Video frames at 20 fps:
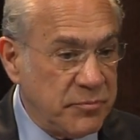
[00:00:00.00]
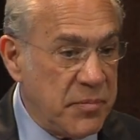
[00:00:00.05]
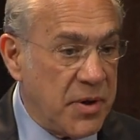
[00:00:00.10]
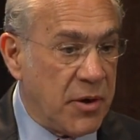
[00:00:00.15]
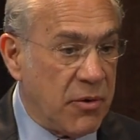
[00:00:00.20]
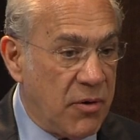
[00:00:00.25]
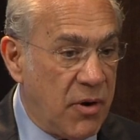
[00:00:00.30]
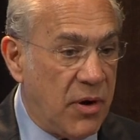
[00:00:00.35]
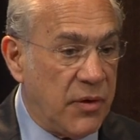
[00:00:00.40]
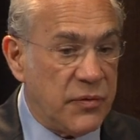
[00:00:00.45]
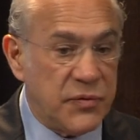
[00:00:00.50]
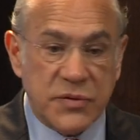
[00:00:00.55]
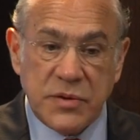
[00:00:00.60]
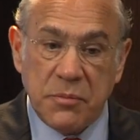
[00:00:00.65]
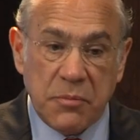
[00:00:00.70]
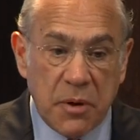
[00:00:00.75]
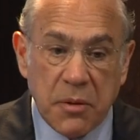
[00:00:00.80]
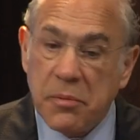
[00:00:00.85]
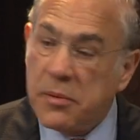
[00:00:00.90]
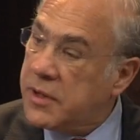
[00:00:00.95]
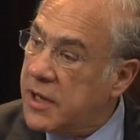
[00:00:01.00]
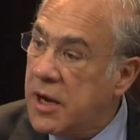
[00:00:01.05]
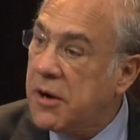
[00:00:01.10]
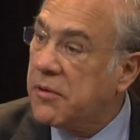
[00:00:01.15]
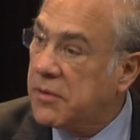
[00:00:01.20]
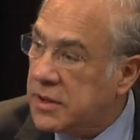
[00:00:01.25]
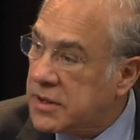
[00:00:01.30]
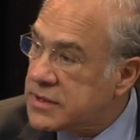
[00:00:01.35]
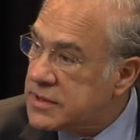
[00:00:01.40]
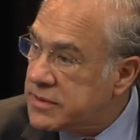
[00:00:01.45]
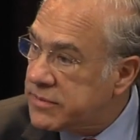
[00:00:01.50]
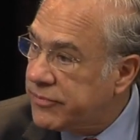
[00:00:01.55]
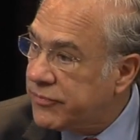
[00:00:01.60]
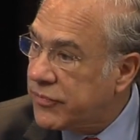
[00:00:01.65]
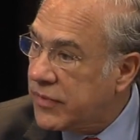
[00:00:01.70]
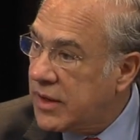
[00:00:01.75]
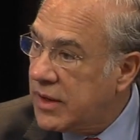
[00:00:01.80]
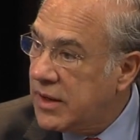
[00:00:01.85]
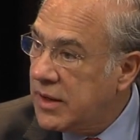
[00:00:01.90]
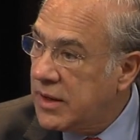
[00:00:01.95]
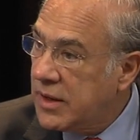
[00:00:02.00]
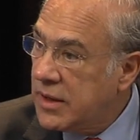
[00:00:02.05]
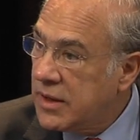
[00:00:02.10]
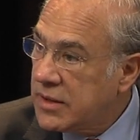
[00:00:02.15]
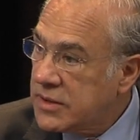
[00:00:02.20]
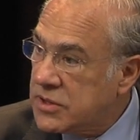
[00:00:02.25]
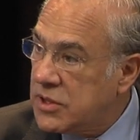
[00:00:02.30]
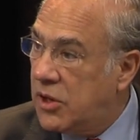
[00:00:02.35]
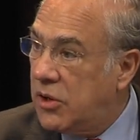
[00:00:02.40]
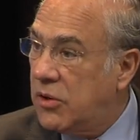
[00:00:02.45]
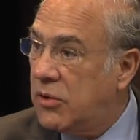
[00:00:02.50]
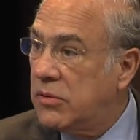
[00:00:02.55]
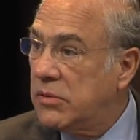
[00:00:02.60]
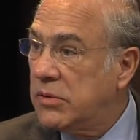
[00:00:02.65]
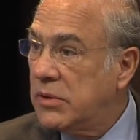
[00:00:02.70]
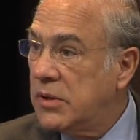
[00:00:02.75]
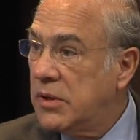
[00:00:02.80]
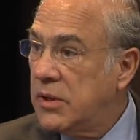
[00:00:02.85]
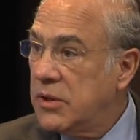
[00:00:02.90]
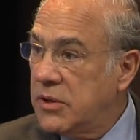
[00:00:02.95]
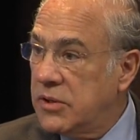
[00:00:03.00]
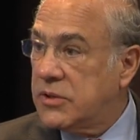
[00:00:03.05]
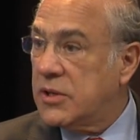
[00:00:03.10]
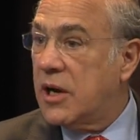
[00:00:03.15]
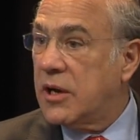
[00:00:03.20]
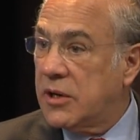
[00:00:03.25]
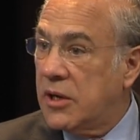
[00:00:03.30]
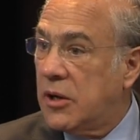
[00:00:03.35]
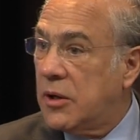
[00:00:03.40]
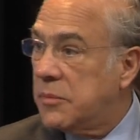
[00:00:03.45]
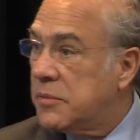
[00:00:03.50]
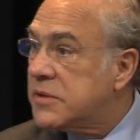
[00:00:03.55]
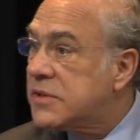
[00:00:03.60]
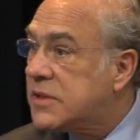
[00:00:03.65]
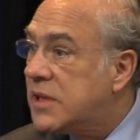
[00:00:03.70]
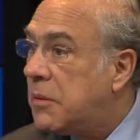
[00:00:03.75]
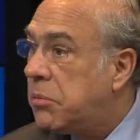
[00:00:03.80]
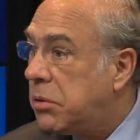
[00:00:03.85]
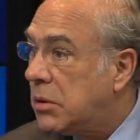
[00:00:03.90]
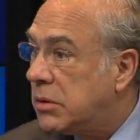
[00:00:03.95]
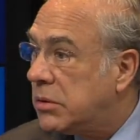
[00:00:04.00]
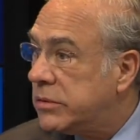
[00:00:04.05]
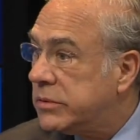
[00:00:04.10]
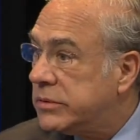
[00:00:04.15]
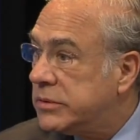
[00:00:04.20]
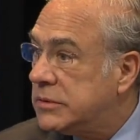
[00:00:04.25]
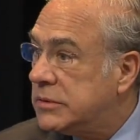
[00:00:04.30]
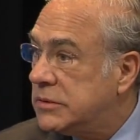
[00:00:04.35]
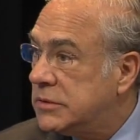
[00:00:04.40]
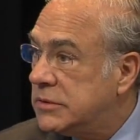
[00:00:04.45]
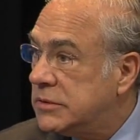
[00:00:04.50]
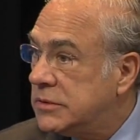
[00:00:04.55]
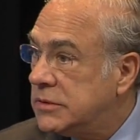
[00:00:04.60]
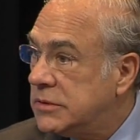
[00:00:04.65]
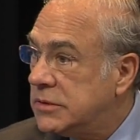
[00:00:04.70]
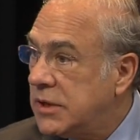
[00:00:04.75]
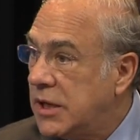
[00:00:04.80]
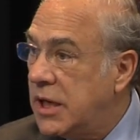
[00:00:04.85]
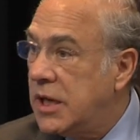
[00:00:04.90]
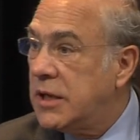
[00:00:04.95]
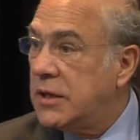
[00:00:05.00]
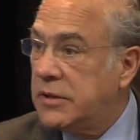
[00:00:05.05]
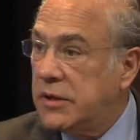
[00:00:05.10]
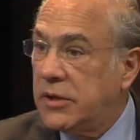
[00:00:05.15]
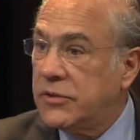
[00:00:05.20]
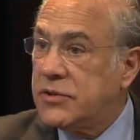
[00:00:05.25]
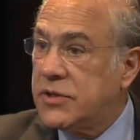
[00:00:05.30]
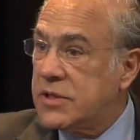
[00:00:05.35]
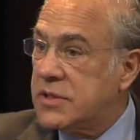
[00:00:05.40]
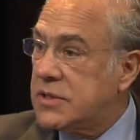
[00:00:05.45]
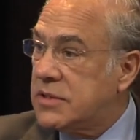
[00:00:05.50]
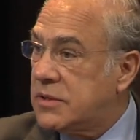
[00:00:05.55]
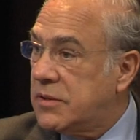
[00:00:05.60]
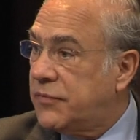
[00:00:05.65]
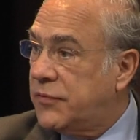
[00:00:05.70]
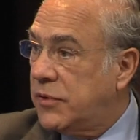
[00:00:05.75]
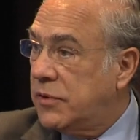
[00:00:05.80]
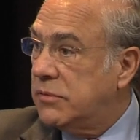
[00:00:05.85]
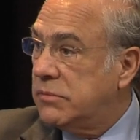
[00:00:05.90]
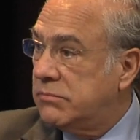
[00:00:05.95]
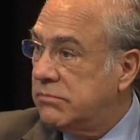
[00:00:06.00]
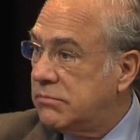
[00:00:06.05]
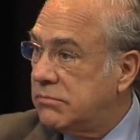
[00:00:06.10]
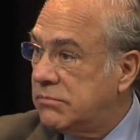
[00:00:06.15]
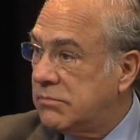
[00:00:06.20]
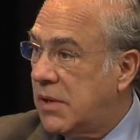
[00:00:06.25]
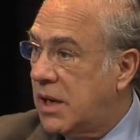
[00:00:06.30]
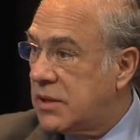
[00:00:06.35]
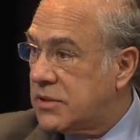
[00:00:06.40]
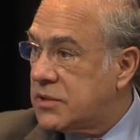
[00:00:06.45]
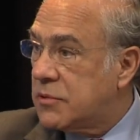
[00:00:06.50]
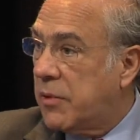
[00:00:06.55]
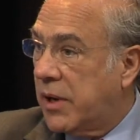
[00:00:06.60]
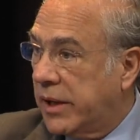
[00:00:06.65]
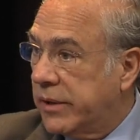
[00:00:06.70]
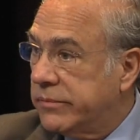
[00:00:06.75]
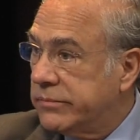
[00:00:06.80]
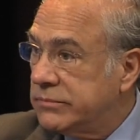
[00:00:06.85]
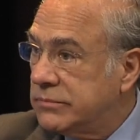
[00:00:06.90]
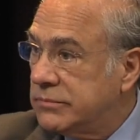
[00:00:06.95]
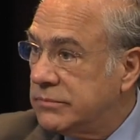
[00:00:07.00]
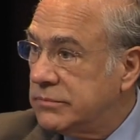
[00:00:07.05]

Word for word: better off suburban areas. So you're talking almost double, and just a few miles away.